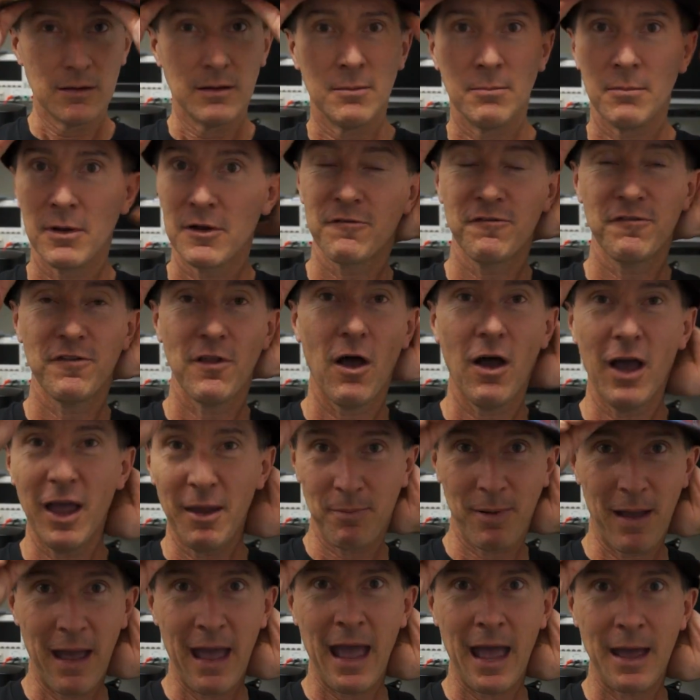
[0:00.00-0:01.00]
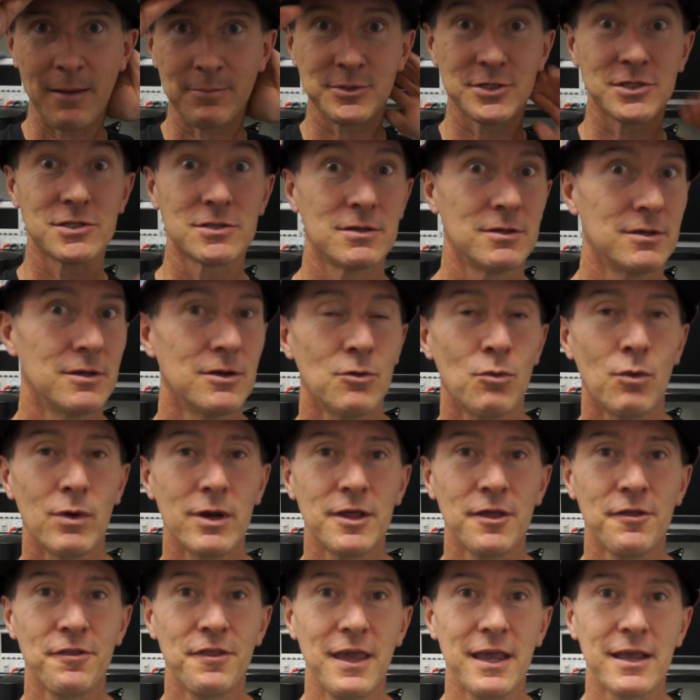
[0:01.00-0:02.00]
McFly, perhaps. What do
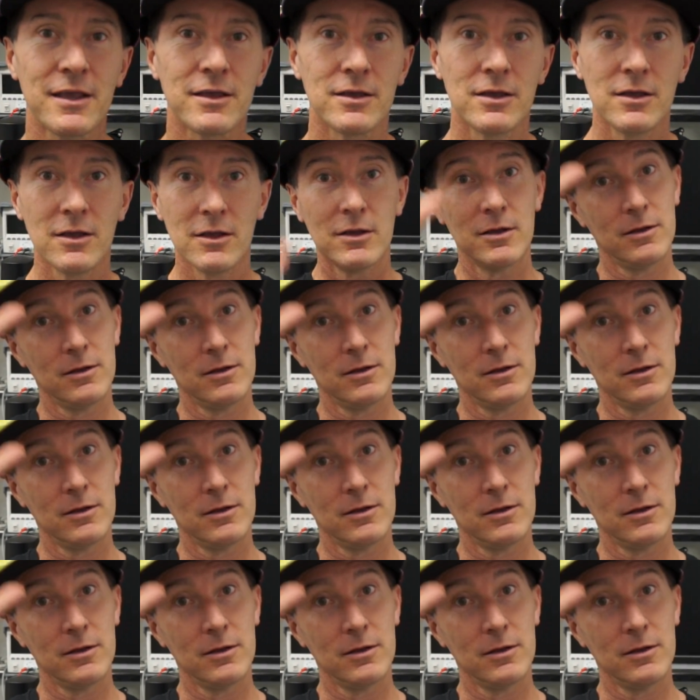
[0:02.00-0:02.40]
you think?